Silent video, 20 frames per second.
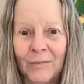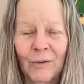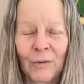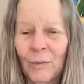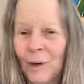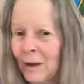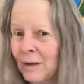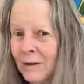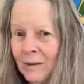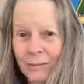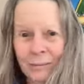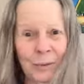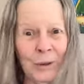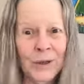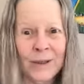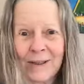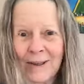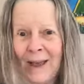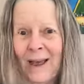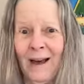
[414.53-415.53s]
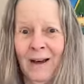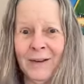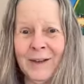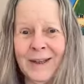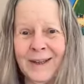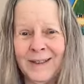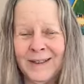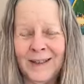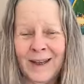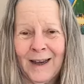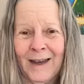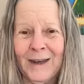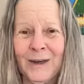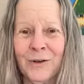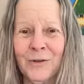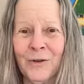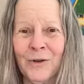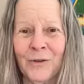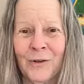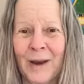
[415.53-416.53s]
will put down its
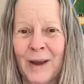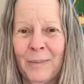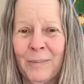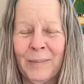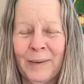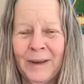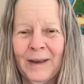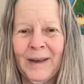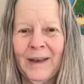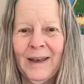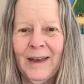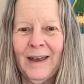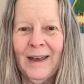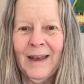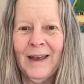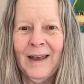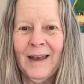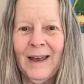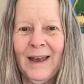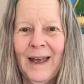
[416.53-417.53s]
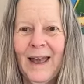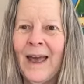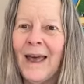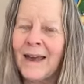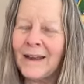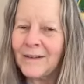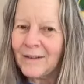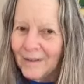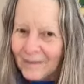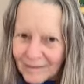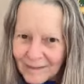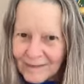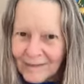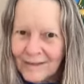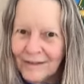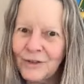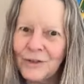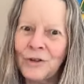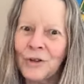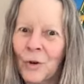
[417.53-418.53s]
iron grip and
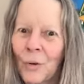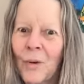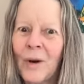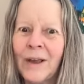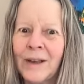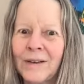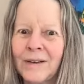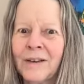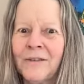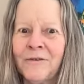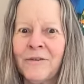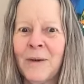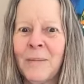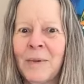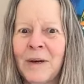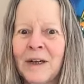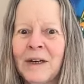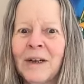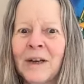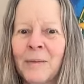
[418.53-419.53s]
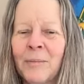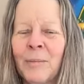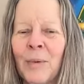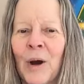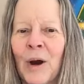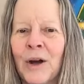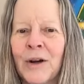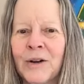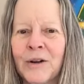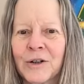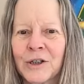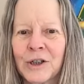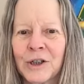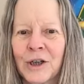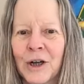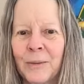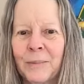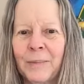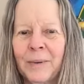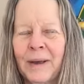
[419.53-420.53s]
join the feminine in
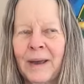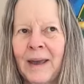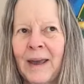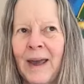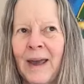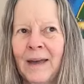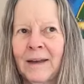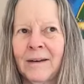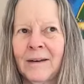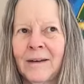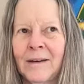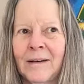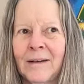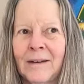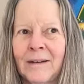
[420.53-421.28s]
partnership, and